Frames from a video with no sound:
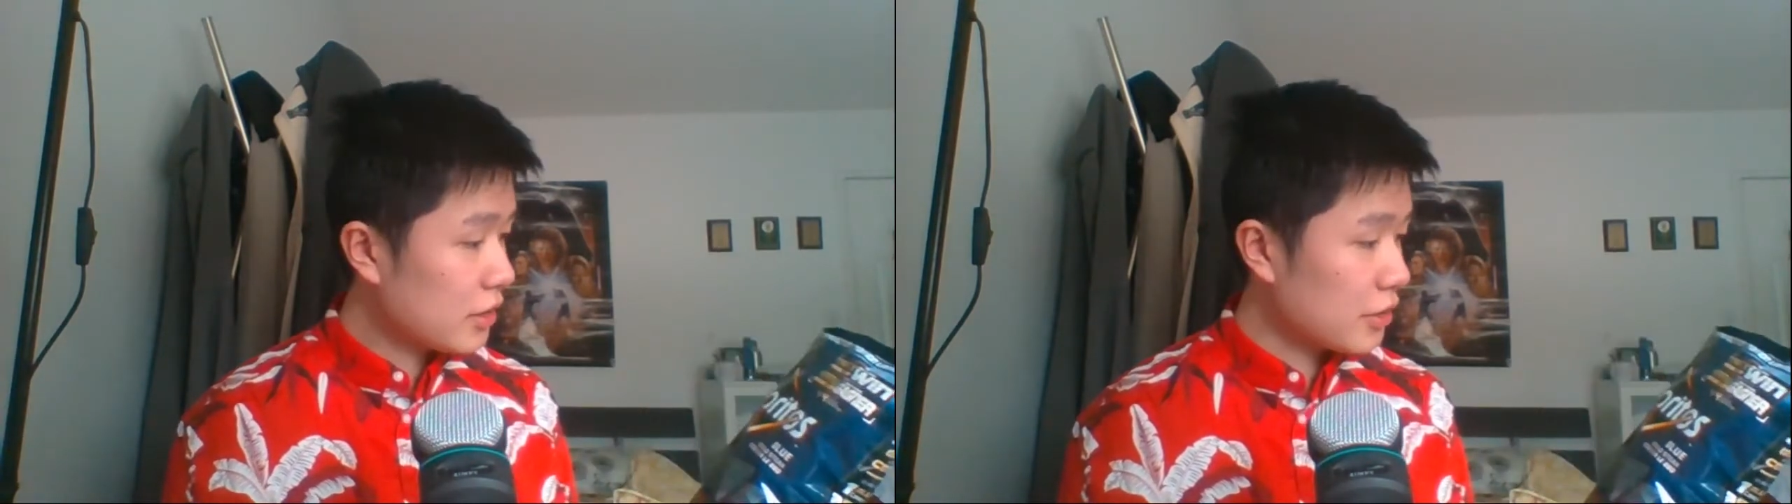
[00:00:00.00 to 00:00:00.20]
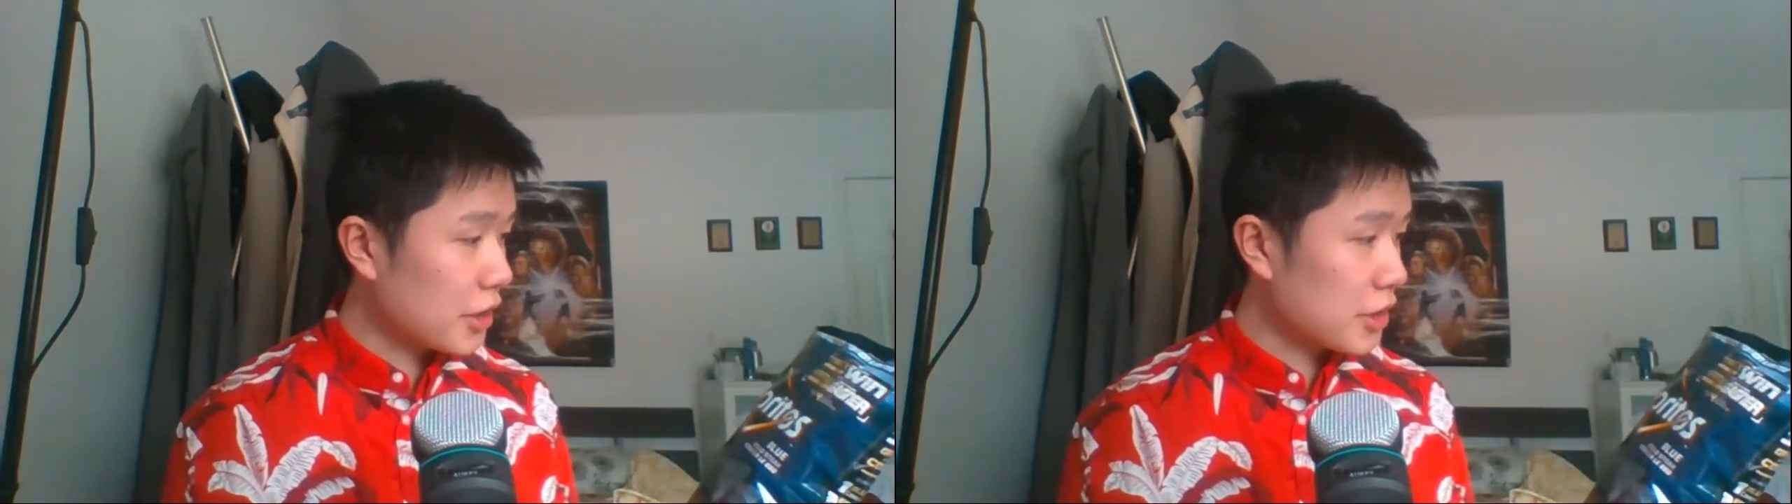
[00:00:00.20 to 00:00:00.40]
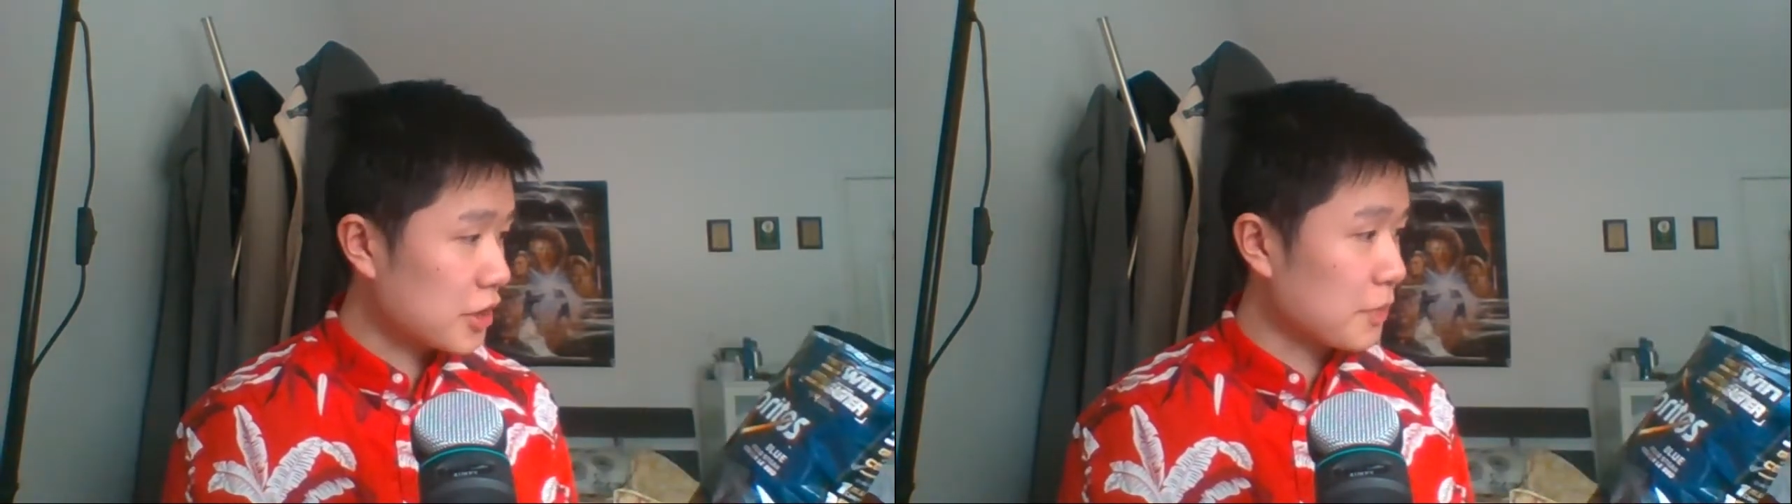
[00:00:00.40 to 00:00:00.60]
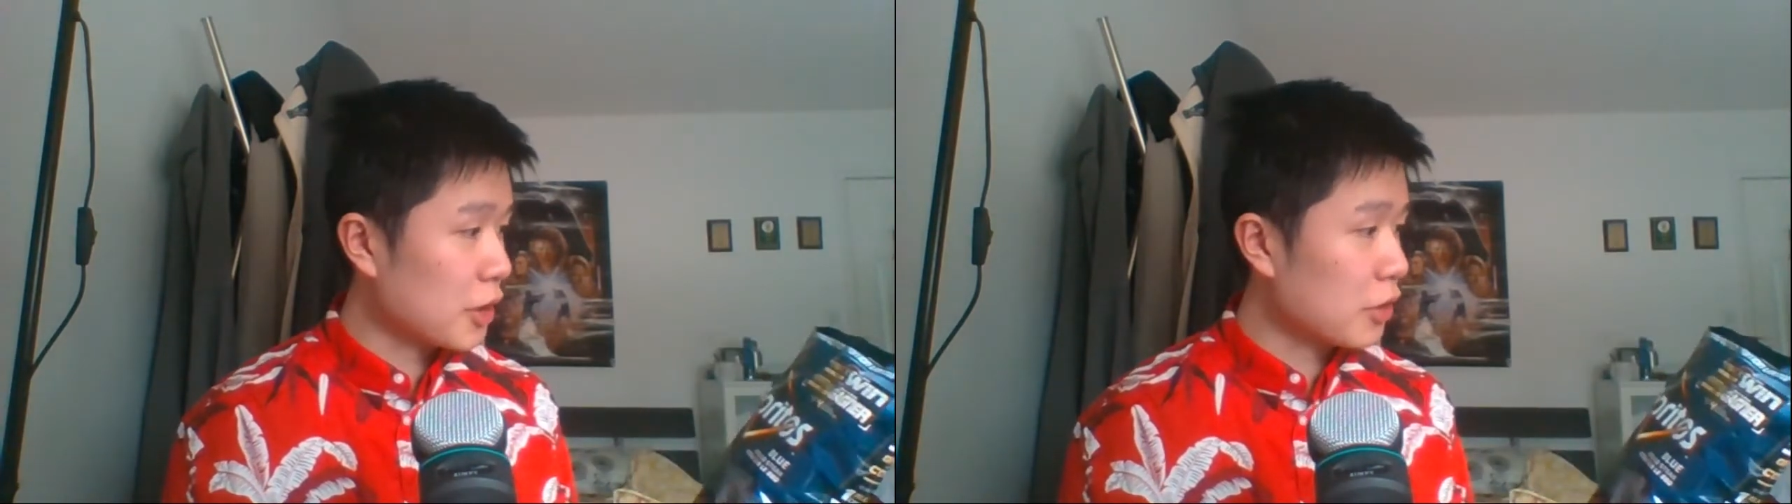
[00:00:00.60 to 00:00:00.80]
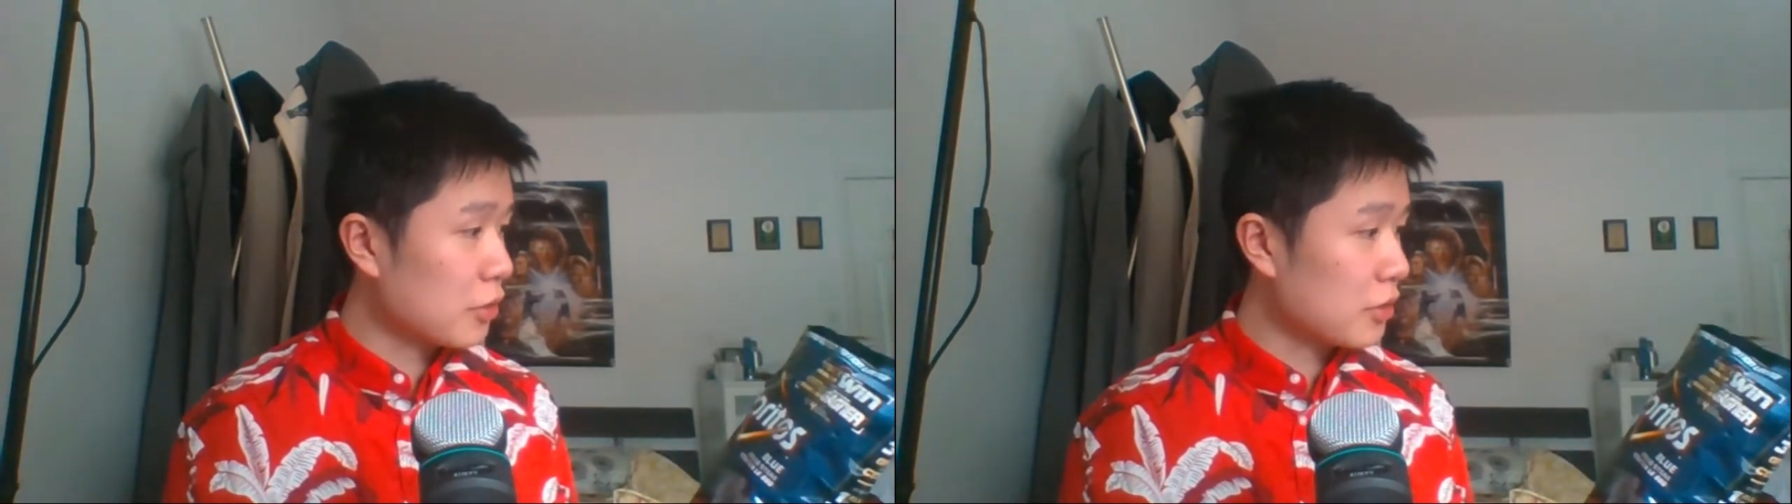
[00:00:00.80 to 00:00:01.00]
They're not just
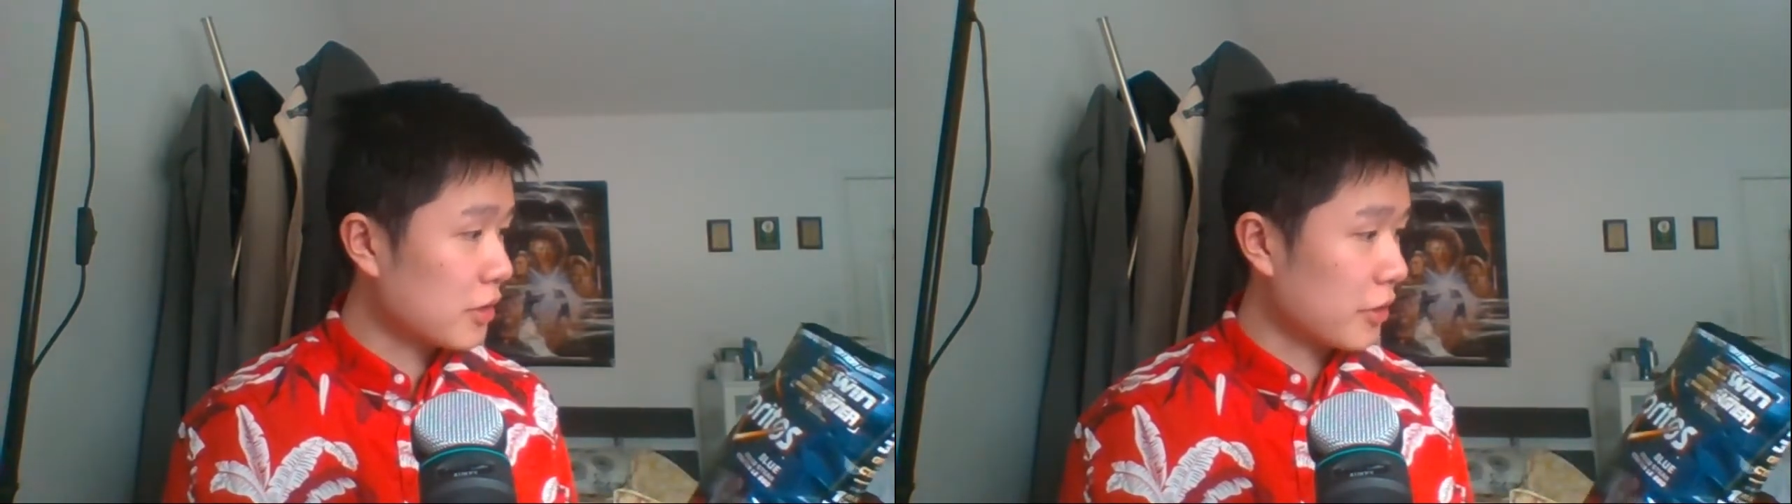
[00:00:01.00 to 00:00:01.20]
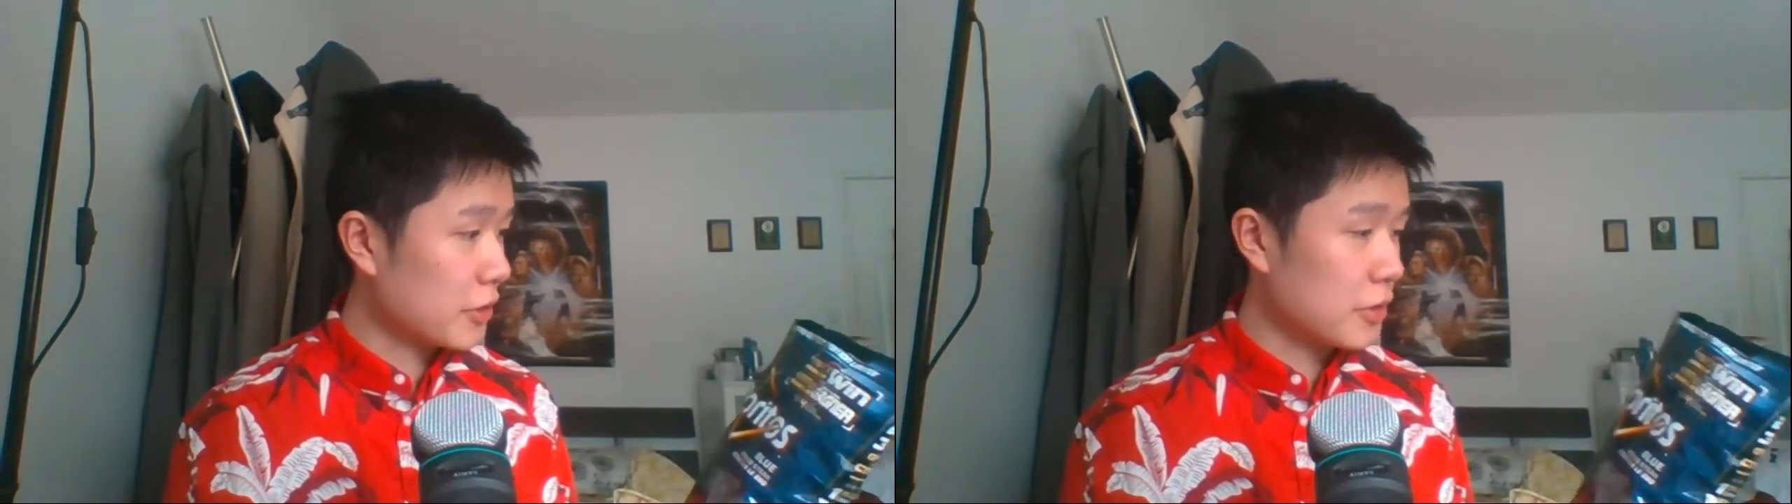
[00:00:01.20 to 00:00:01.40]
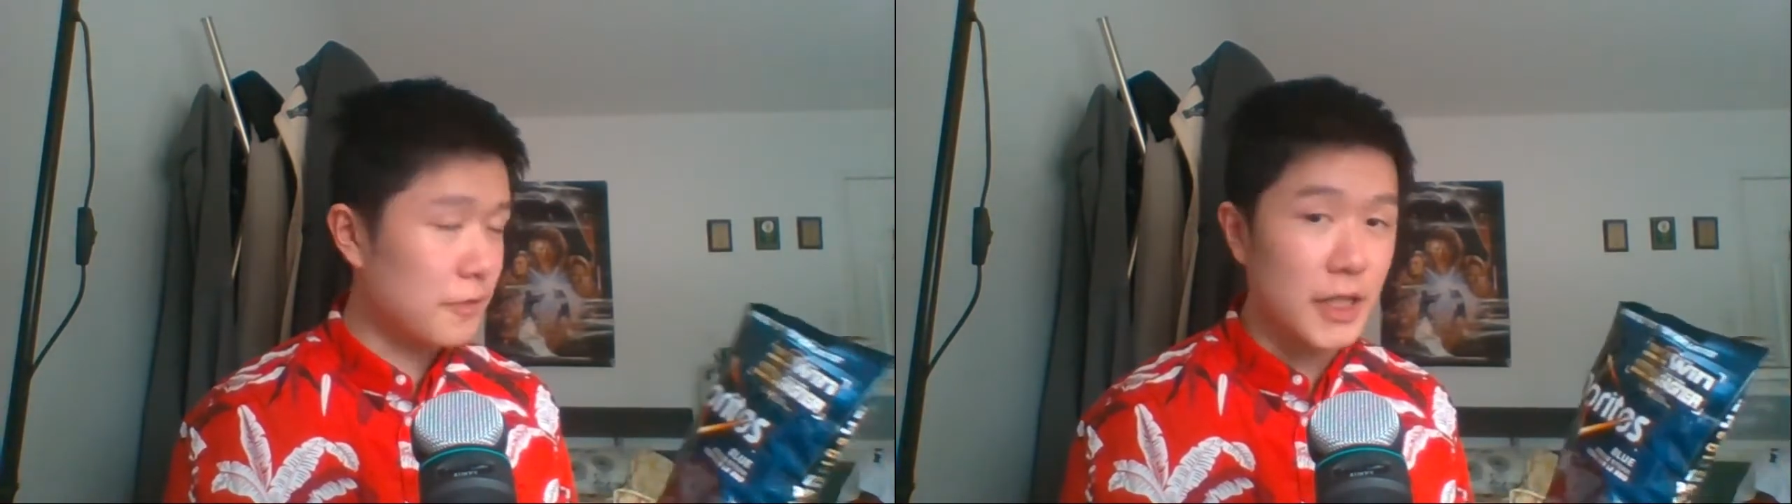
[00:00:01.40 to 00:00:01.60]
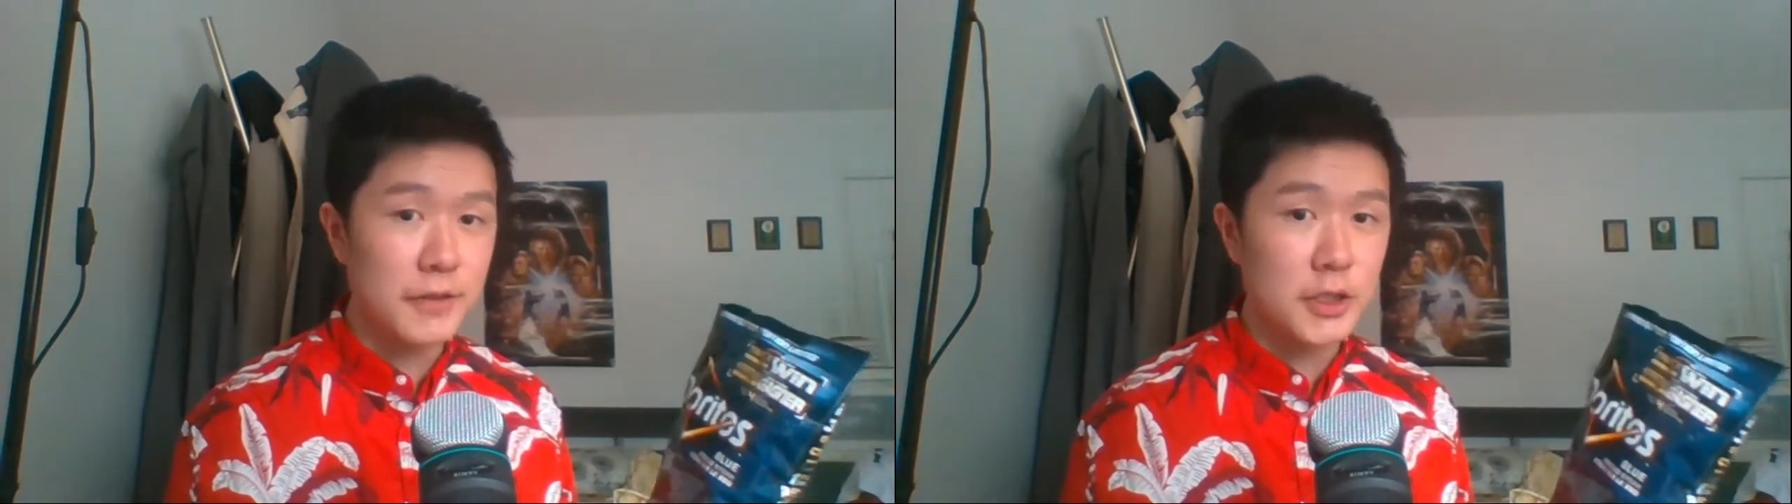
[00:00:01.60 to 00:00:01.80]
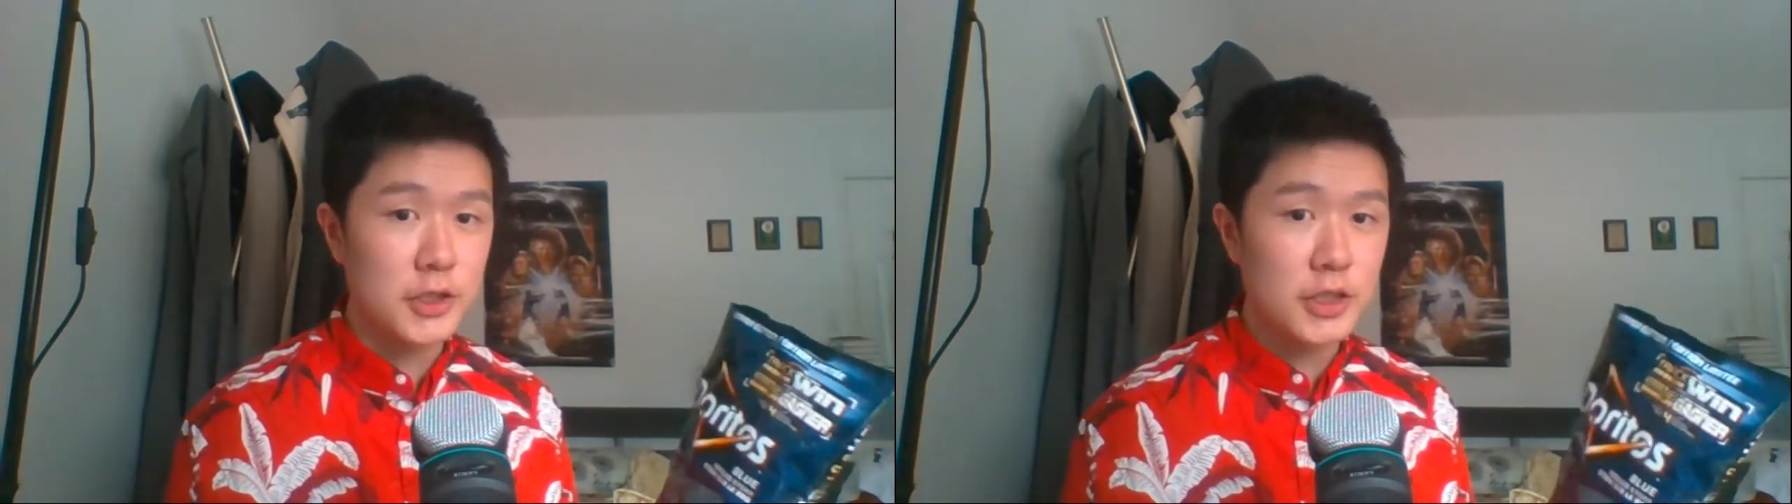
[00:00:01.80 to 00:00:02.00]
blue, they're also
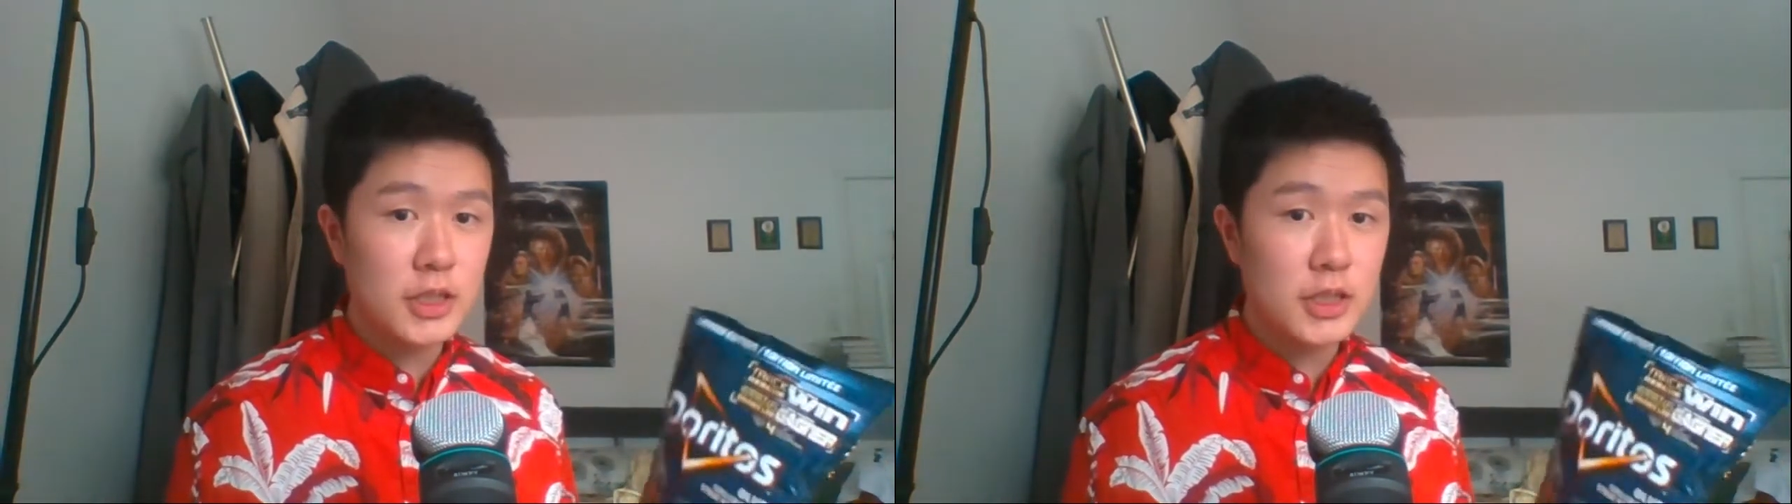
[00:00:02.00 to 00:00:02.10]
flavored.